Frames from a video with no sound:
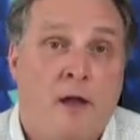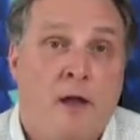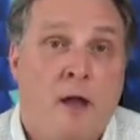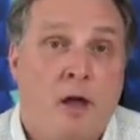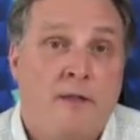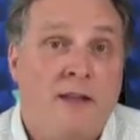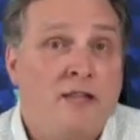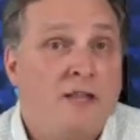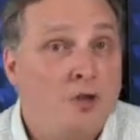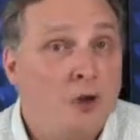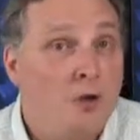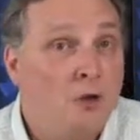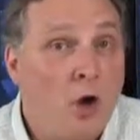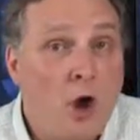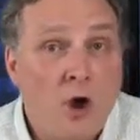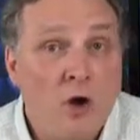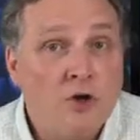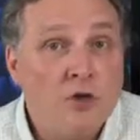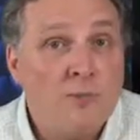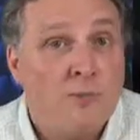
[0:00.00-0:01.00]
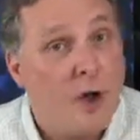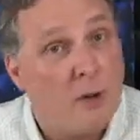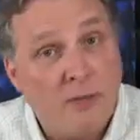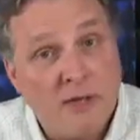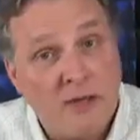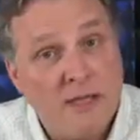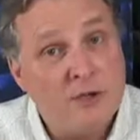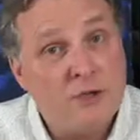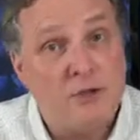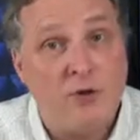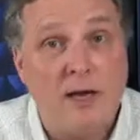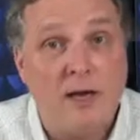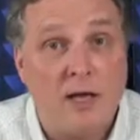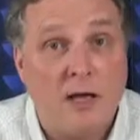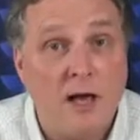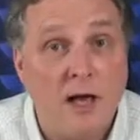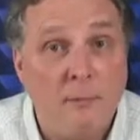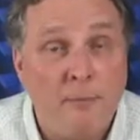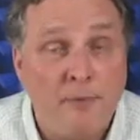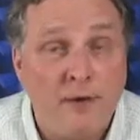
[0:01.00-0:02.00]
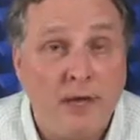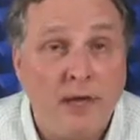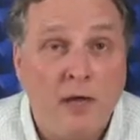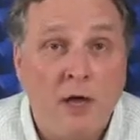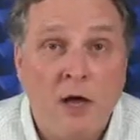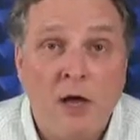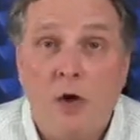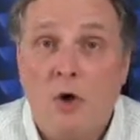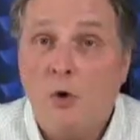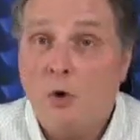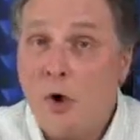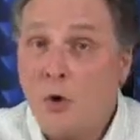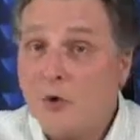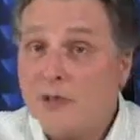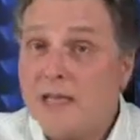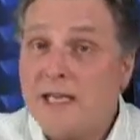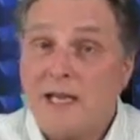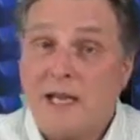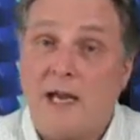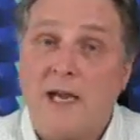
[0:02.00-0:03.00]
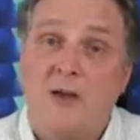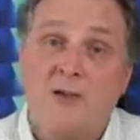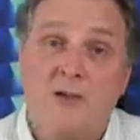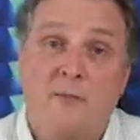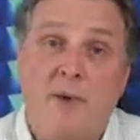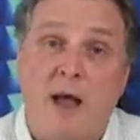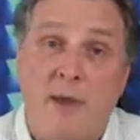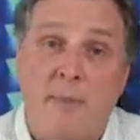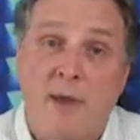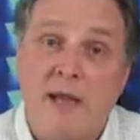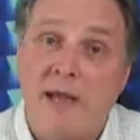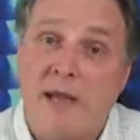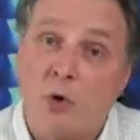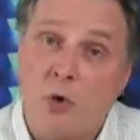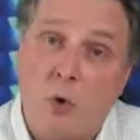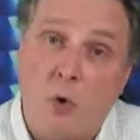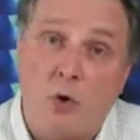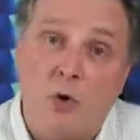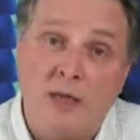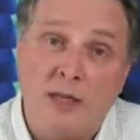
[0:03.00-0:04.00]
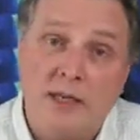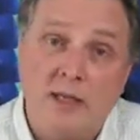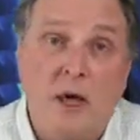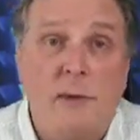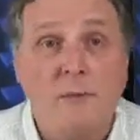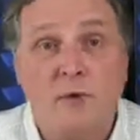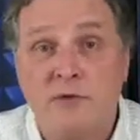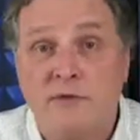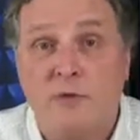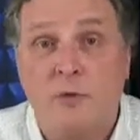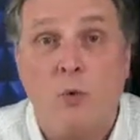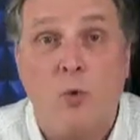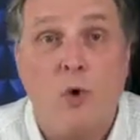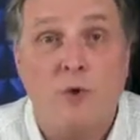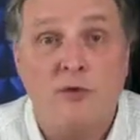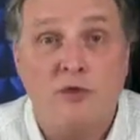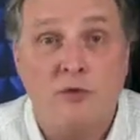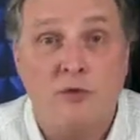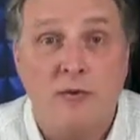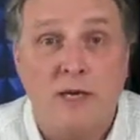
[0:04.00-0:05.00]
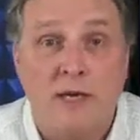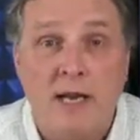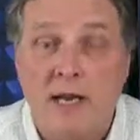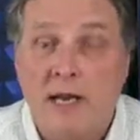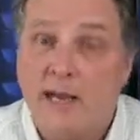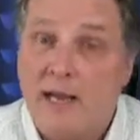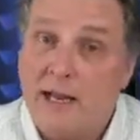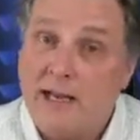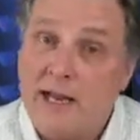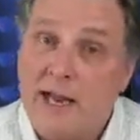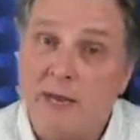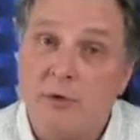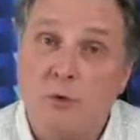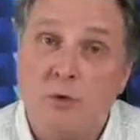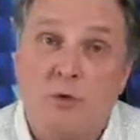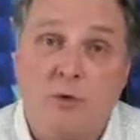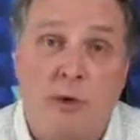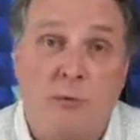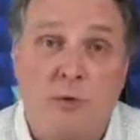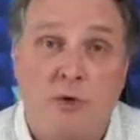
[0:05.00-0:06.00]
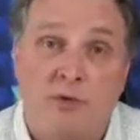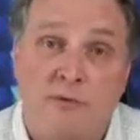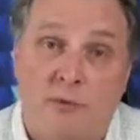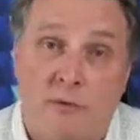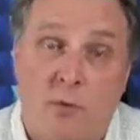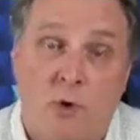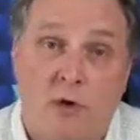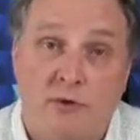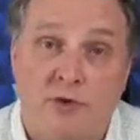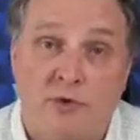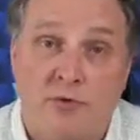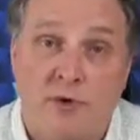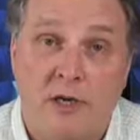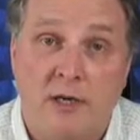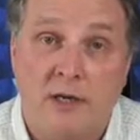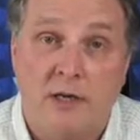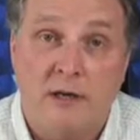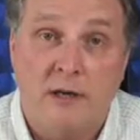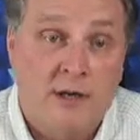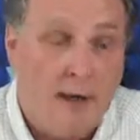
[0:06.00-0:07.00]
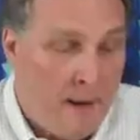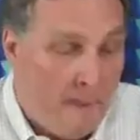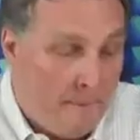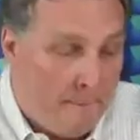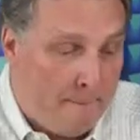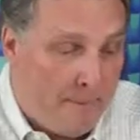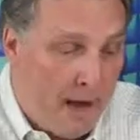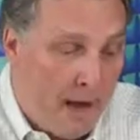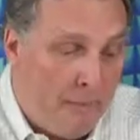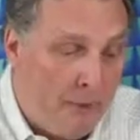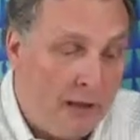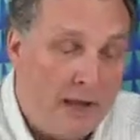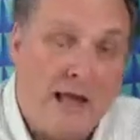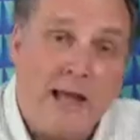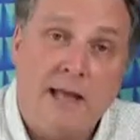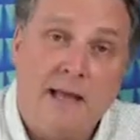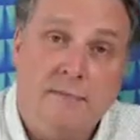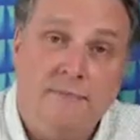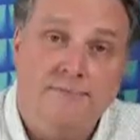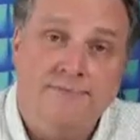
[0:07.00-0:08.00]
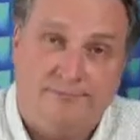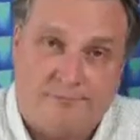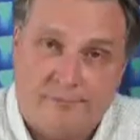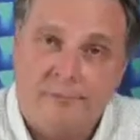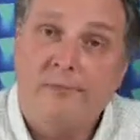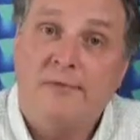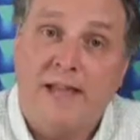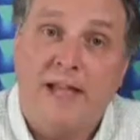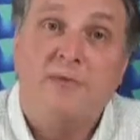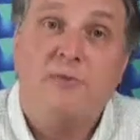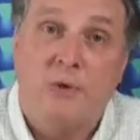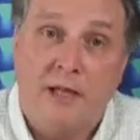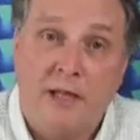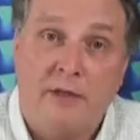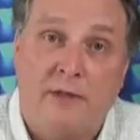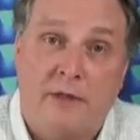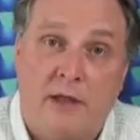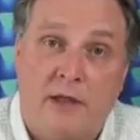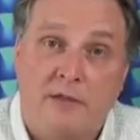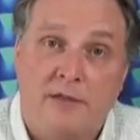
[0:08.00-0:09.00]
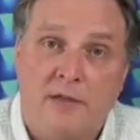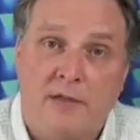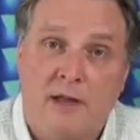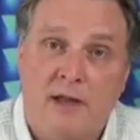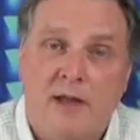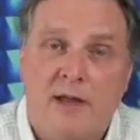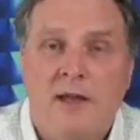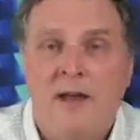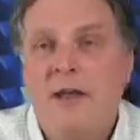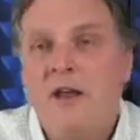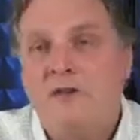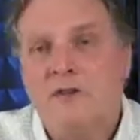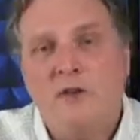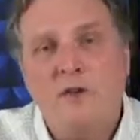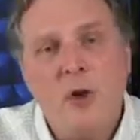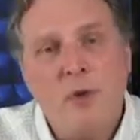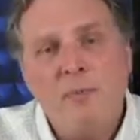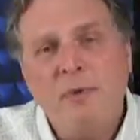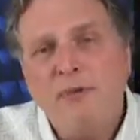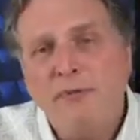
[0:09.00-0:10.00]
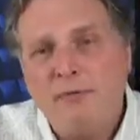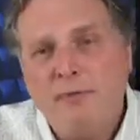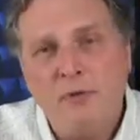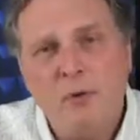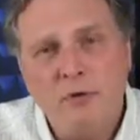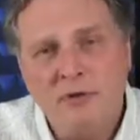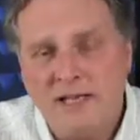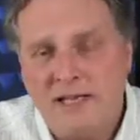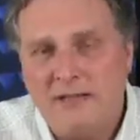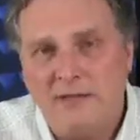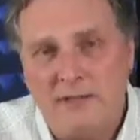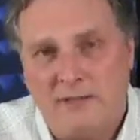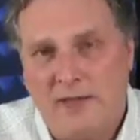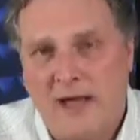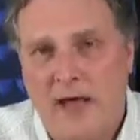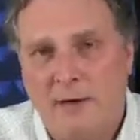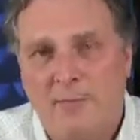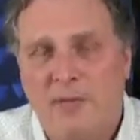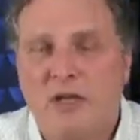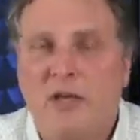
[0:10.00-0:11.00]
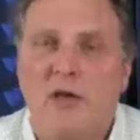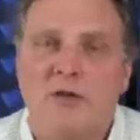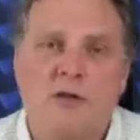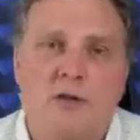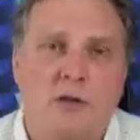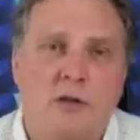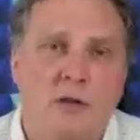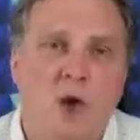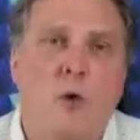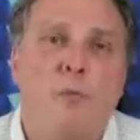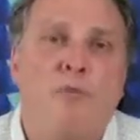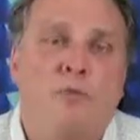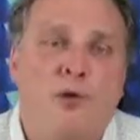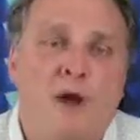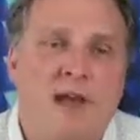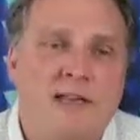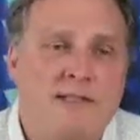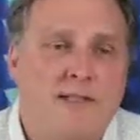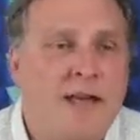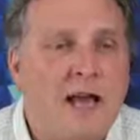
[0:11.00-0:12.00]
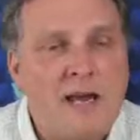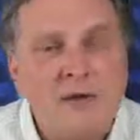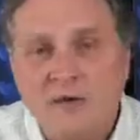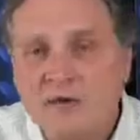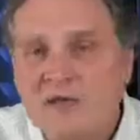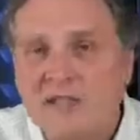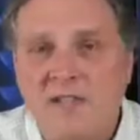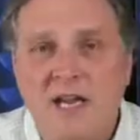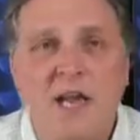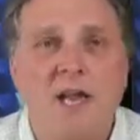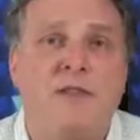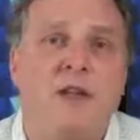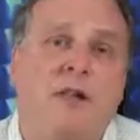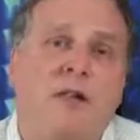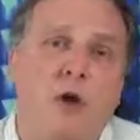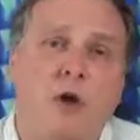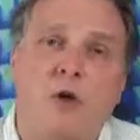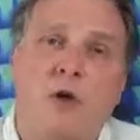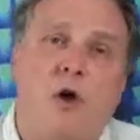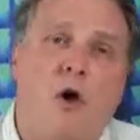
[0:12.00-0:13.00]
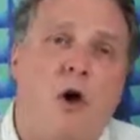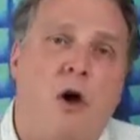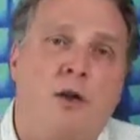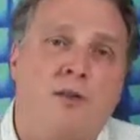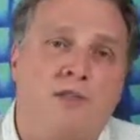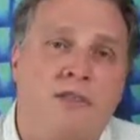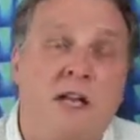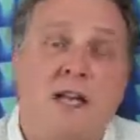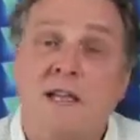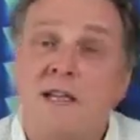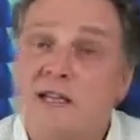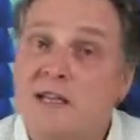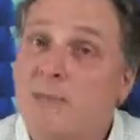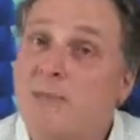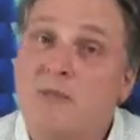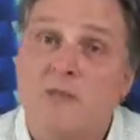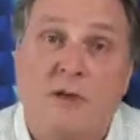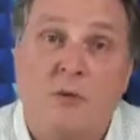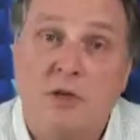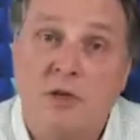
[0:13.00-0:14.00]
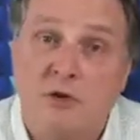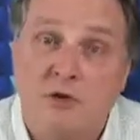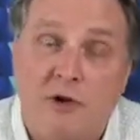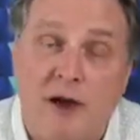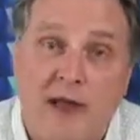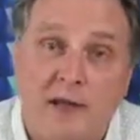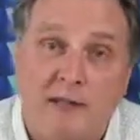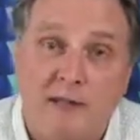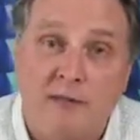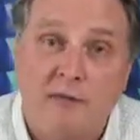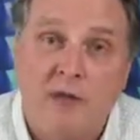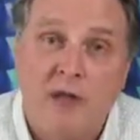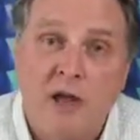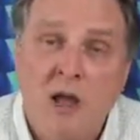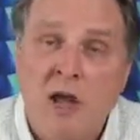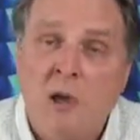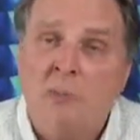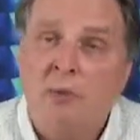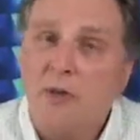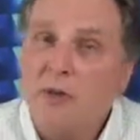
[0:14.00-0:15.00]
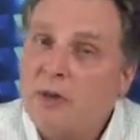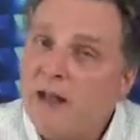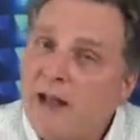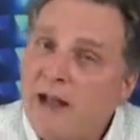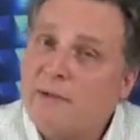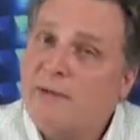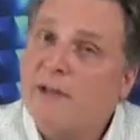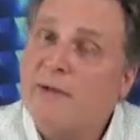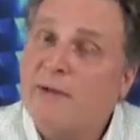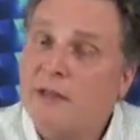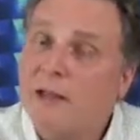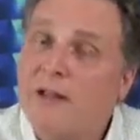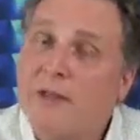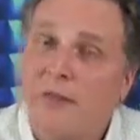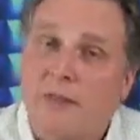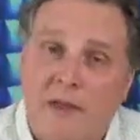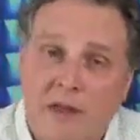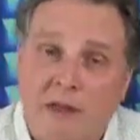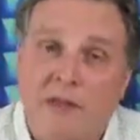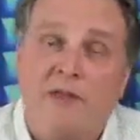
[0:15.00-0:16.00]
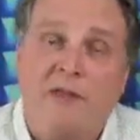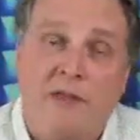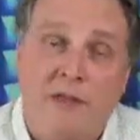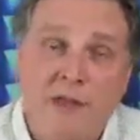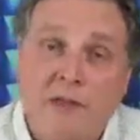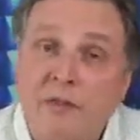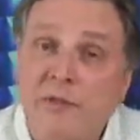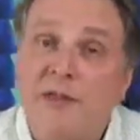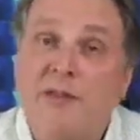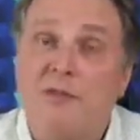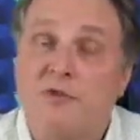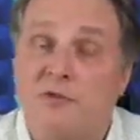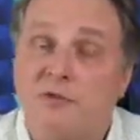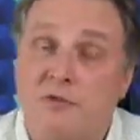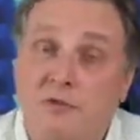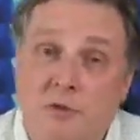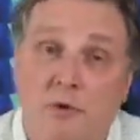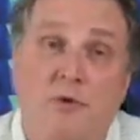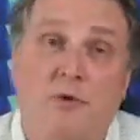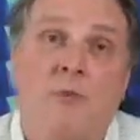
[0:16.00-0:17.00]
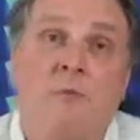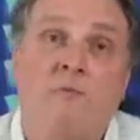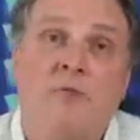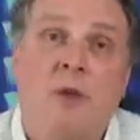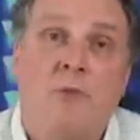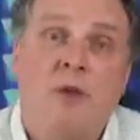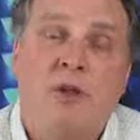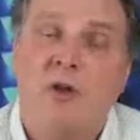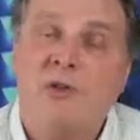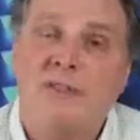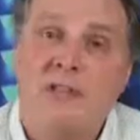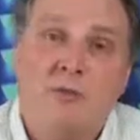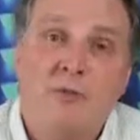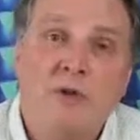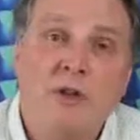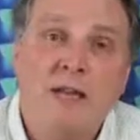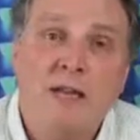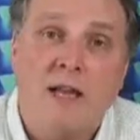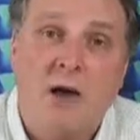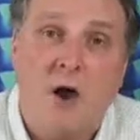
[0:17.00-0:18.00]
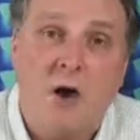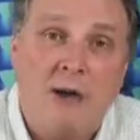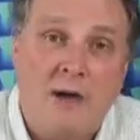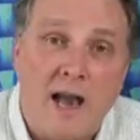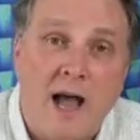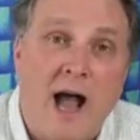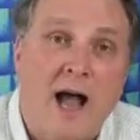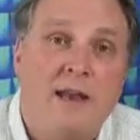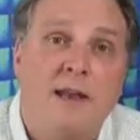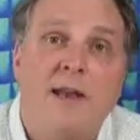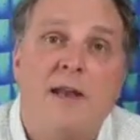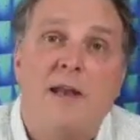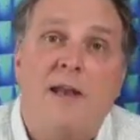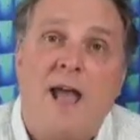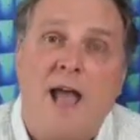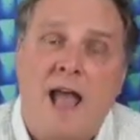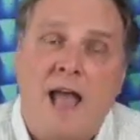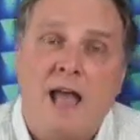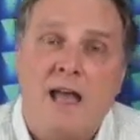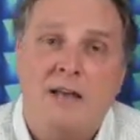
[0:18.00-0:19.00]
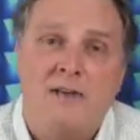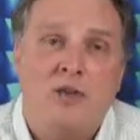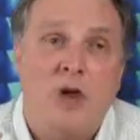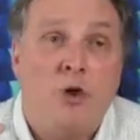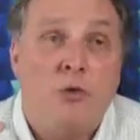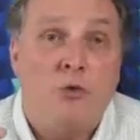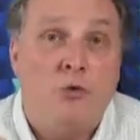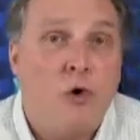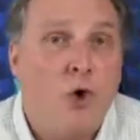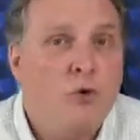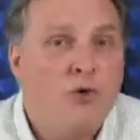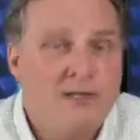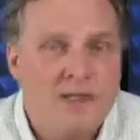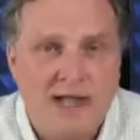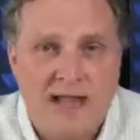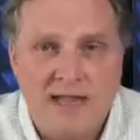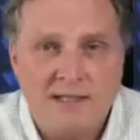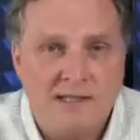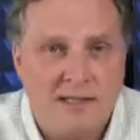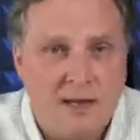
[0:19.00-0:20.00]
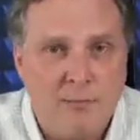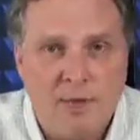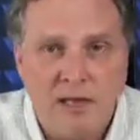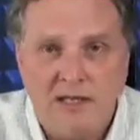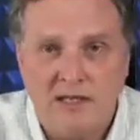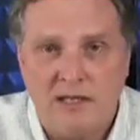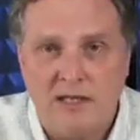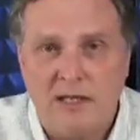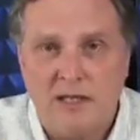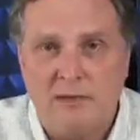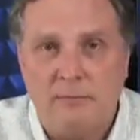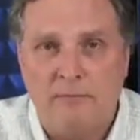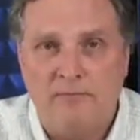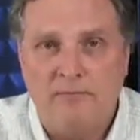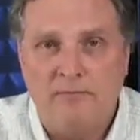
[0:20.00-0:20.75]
Unless you're a large, publicly traded company who only cares about making quarterly numbers for Wall Street and annual numbers for Wall Street. Bobblehead, that's what he thinks. So don't be fooled into that because of the low price. And I understand that low cost seems very attractive, but you really have to think things through, because they really are not as rosy as they may seem.